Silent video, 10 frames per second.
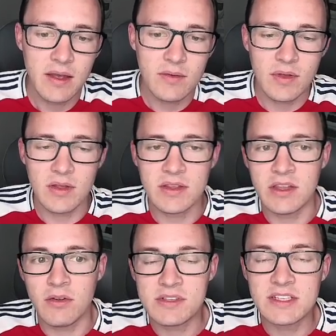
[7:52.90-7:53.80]

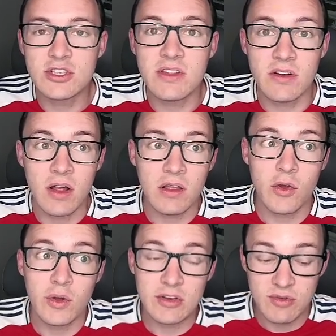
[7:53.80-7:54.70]
essentially they're
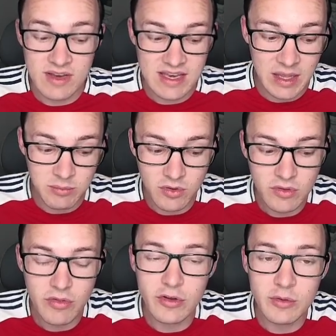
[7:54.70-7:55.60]
going to
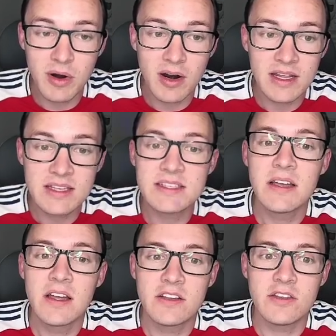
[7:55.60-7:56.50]
enable third parties
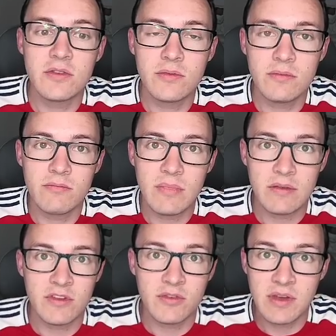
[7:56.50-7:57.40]
to
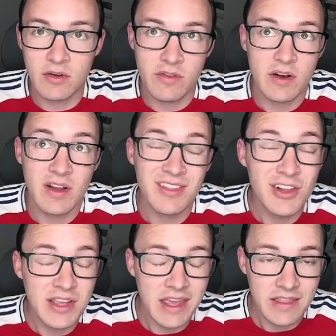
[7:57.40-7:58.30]
do, or they're
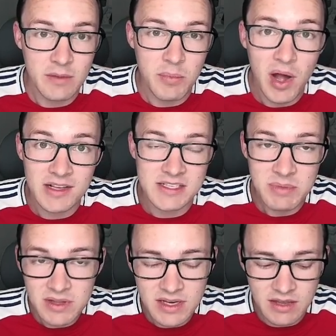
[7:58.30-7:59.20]
looking at the
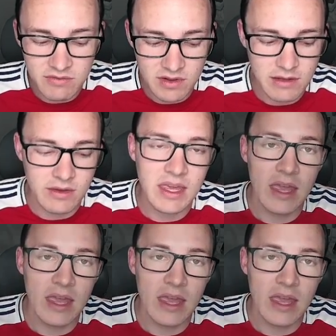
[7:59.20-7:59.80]
possibility of allowing